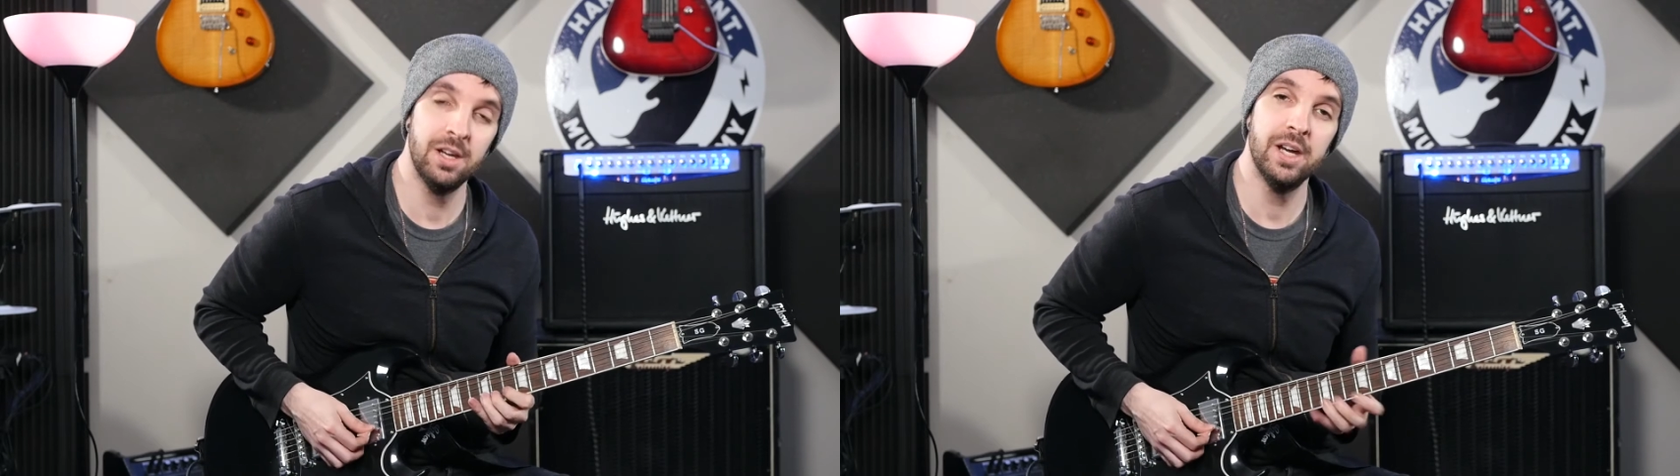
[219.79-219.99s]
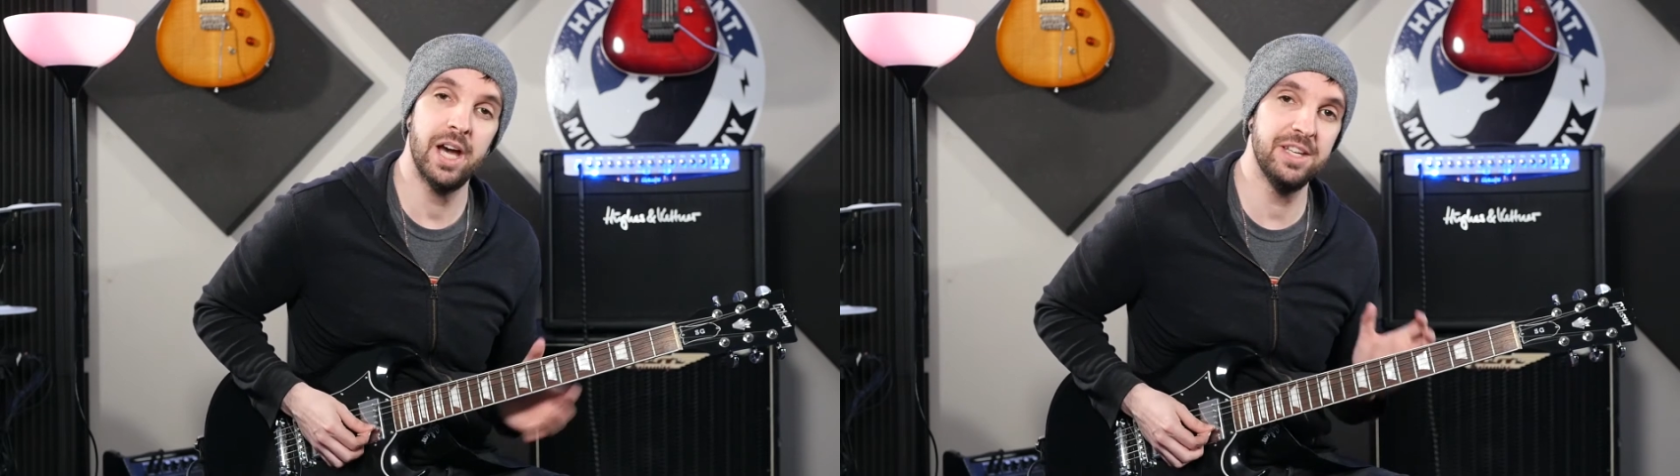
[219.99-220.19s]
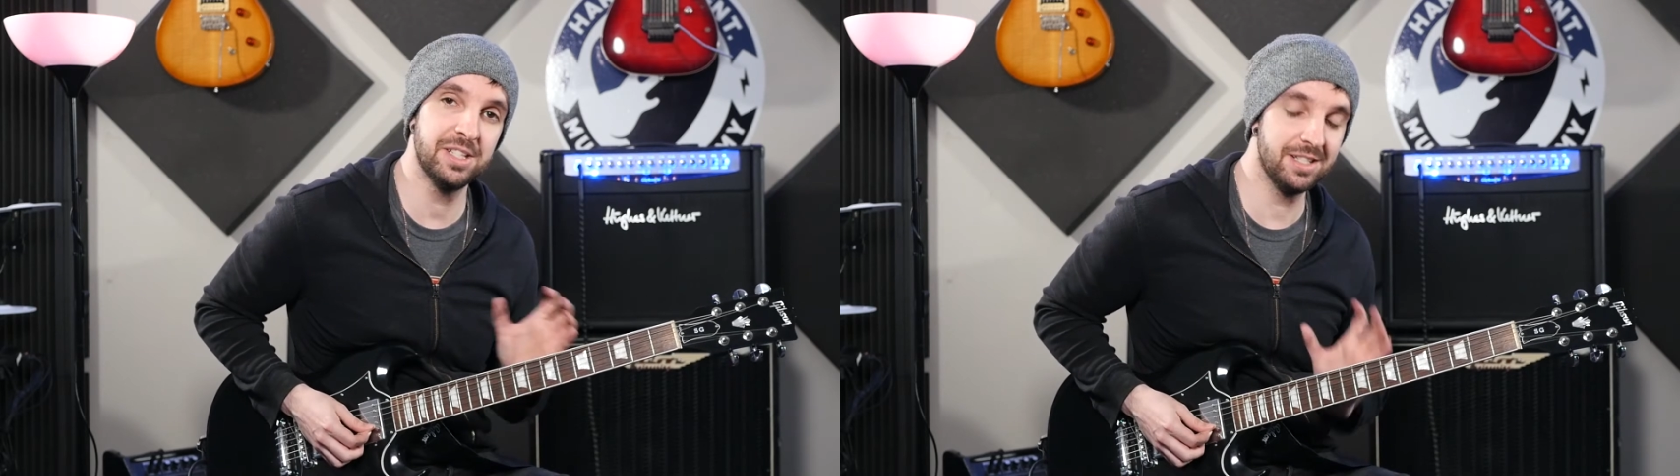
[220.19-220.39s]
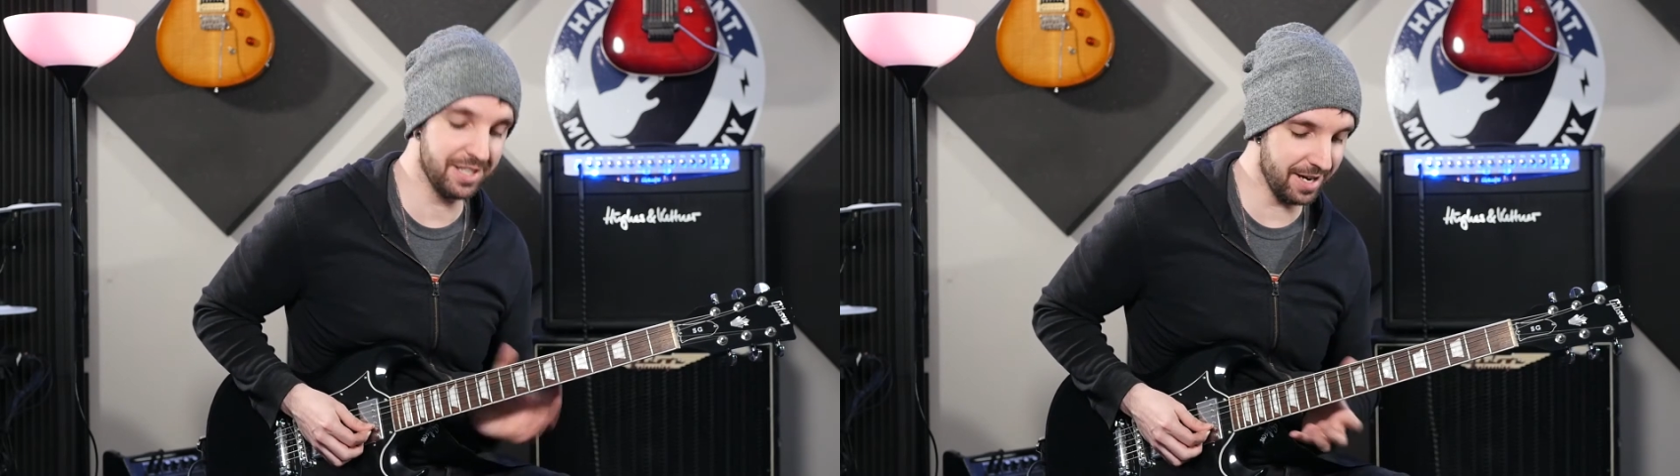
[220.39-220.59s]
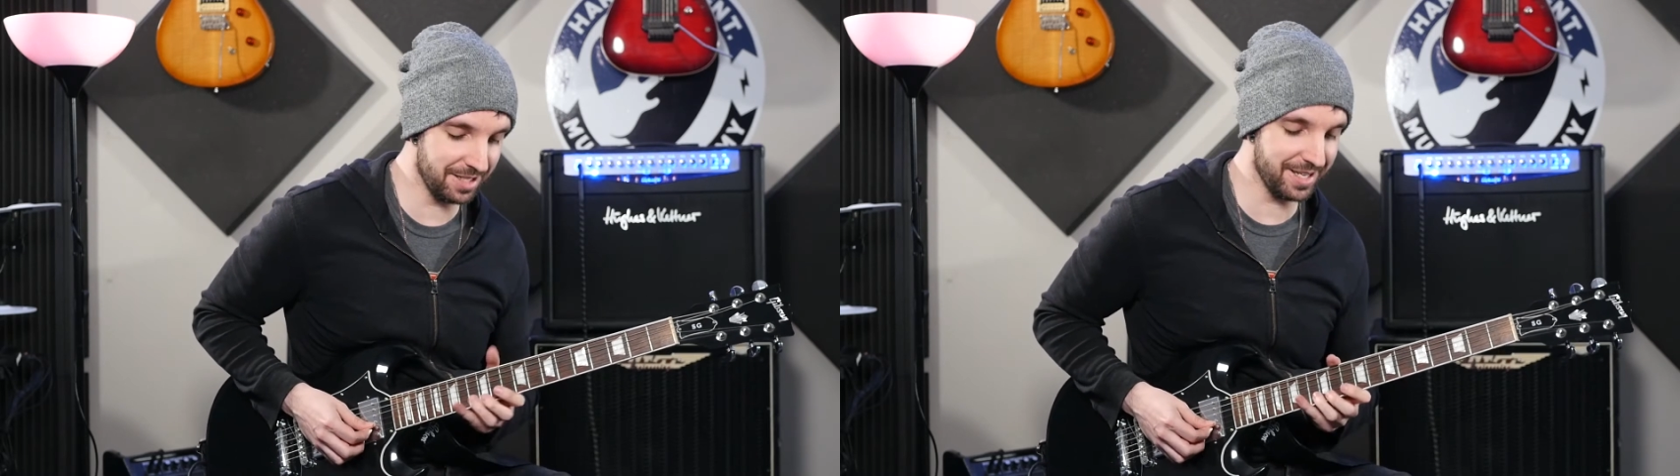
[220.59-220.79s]
And this
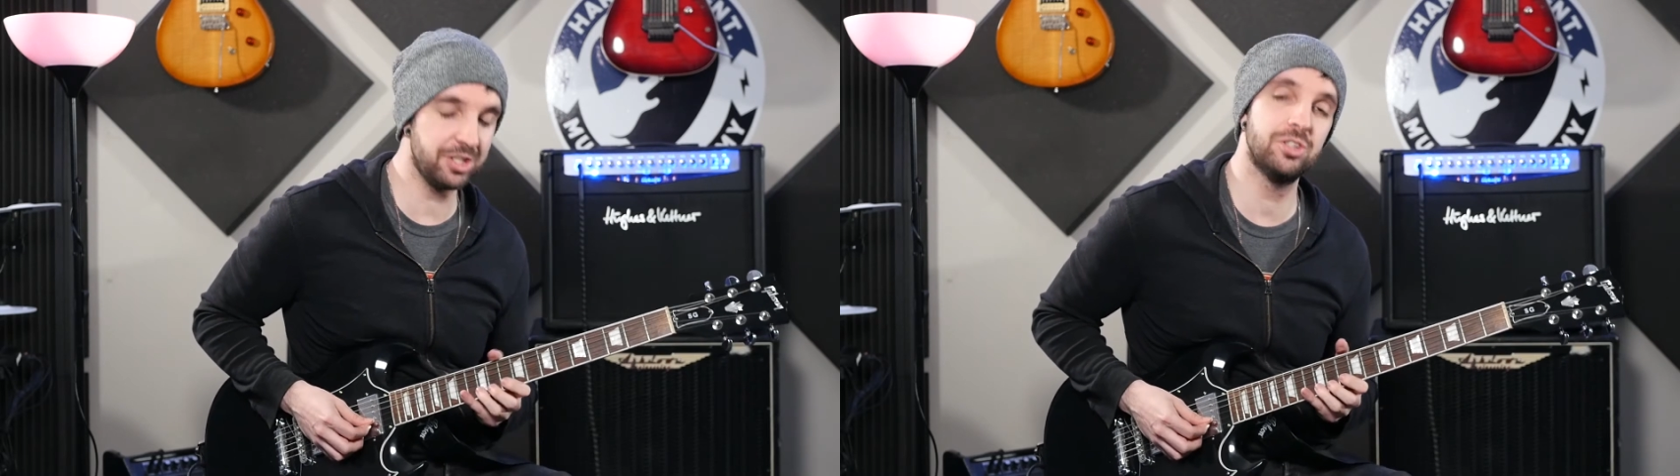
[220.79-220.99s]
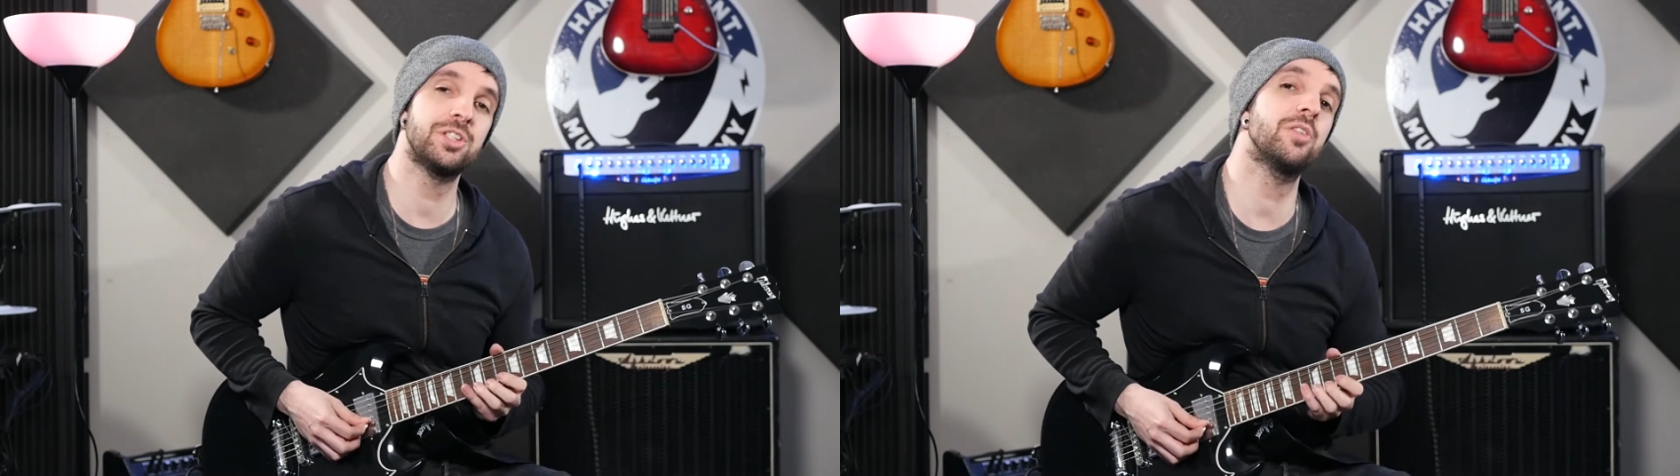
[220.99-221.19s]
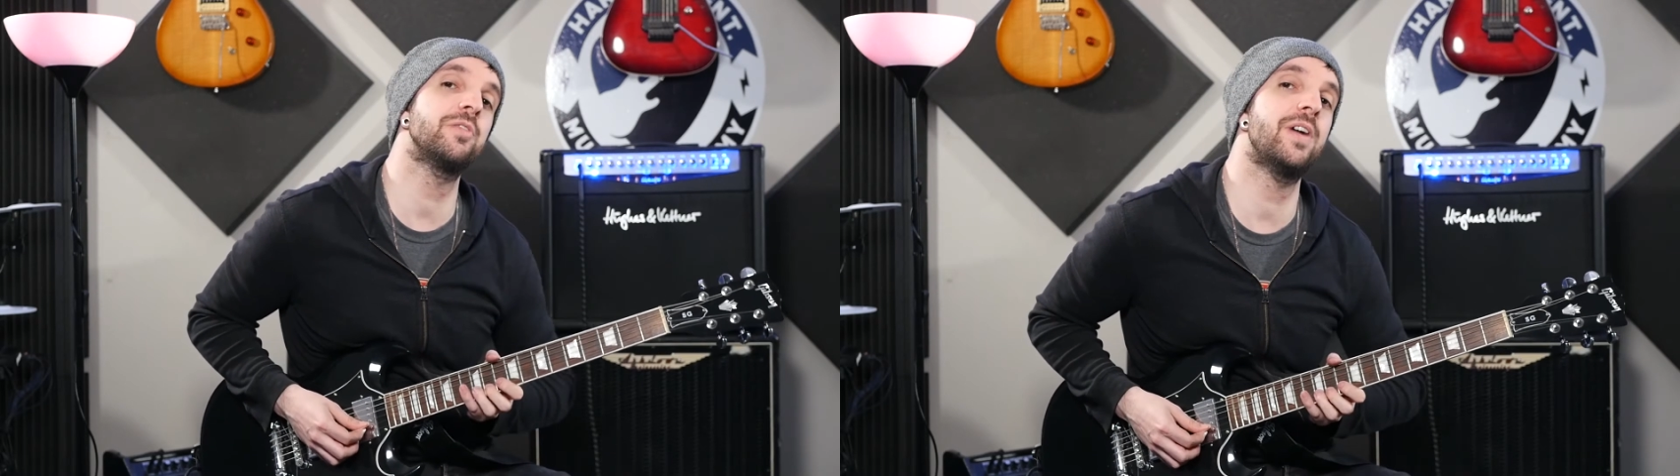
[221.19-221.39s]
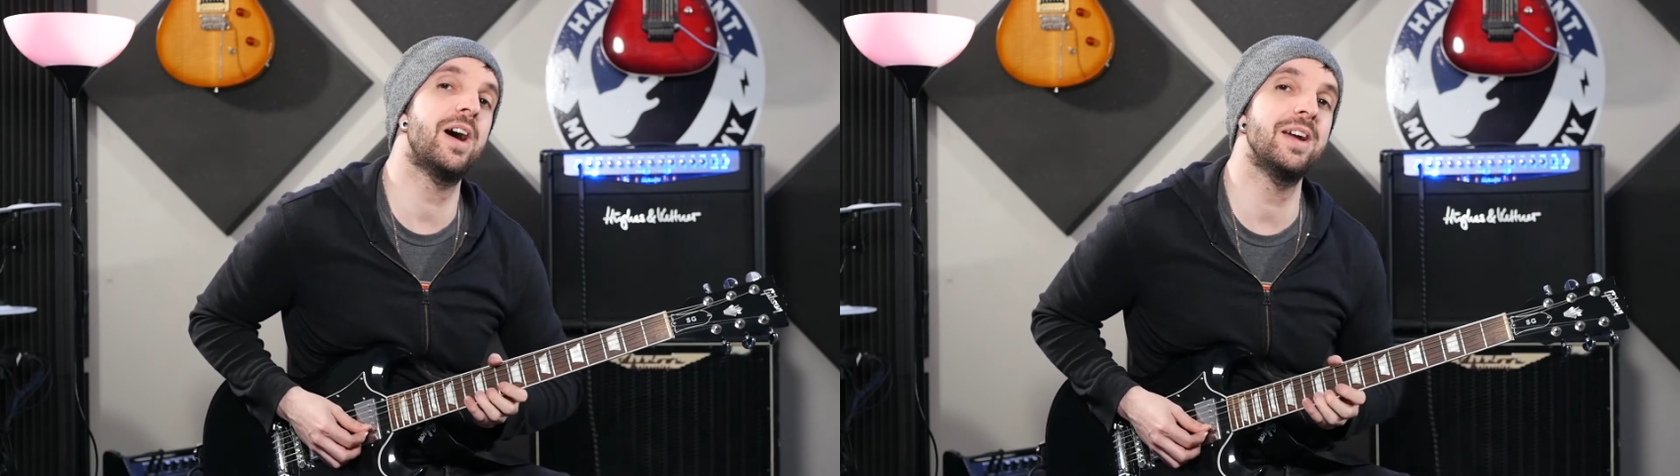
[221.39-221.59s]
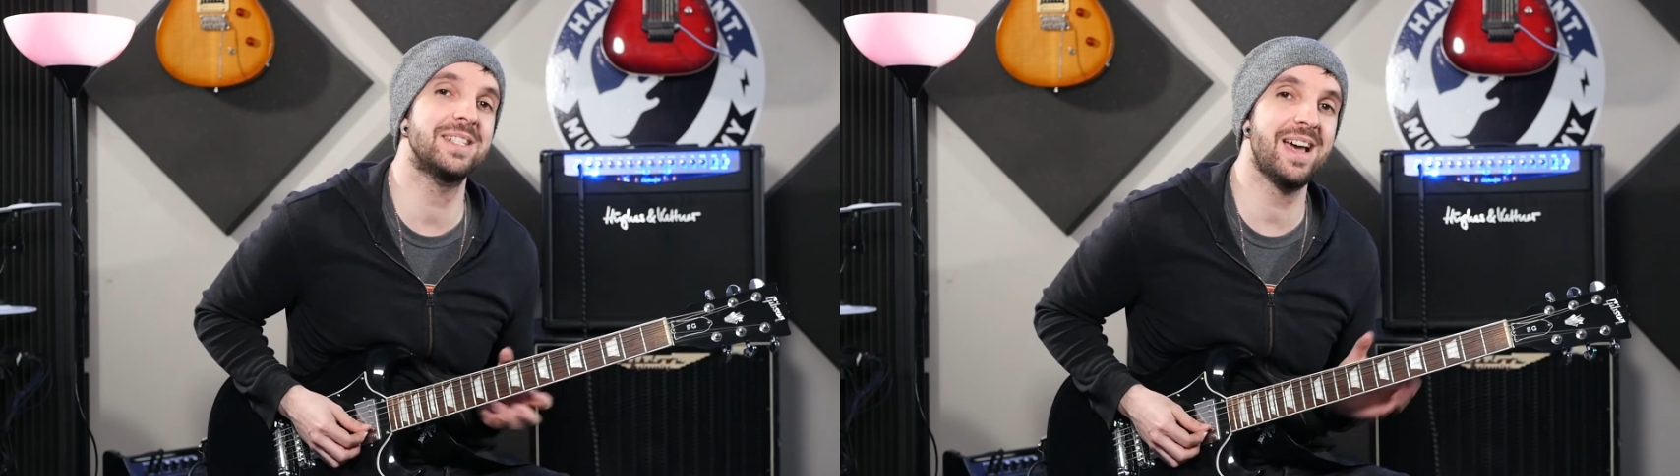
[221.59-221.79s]
entire section so
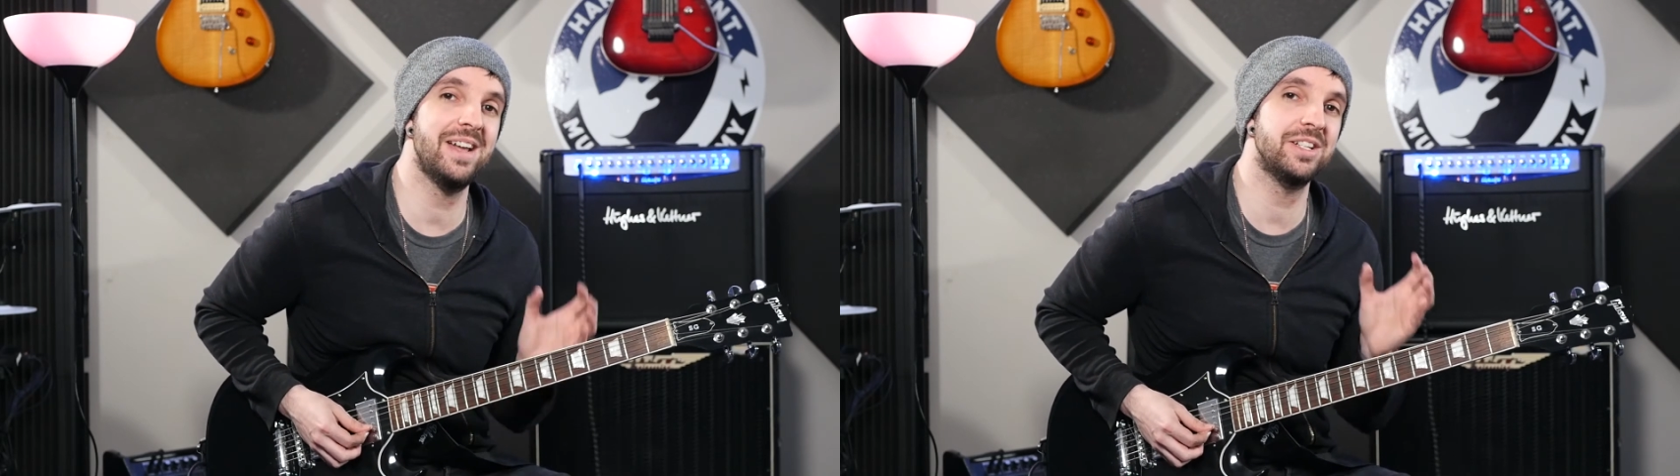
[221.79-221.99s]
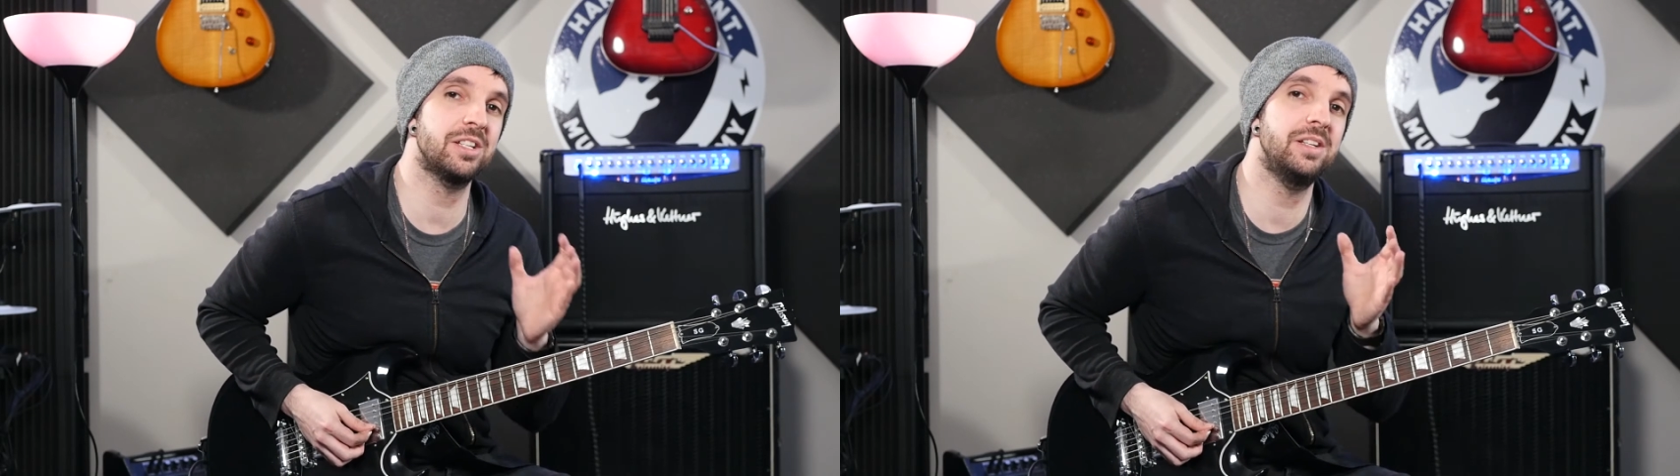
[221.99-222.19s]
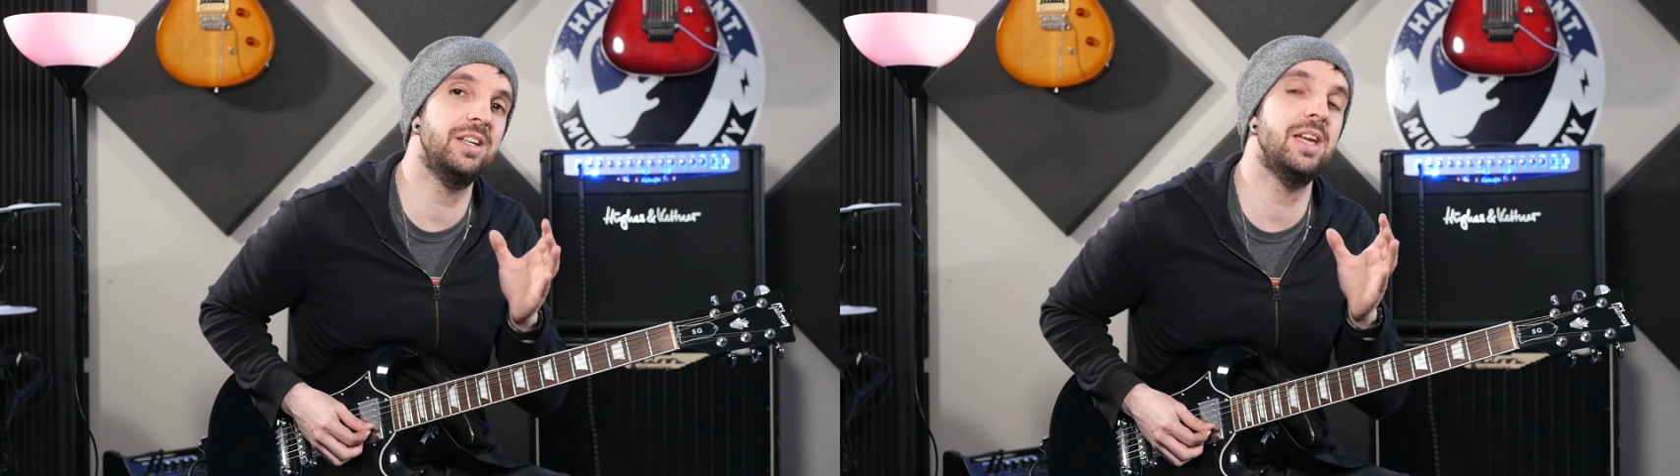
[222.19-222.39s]
far is actually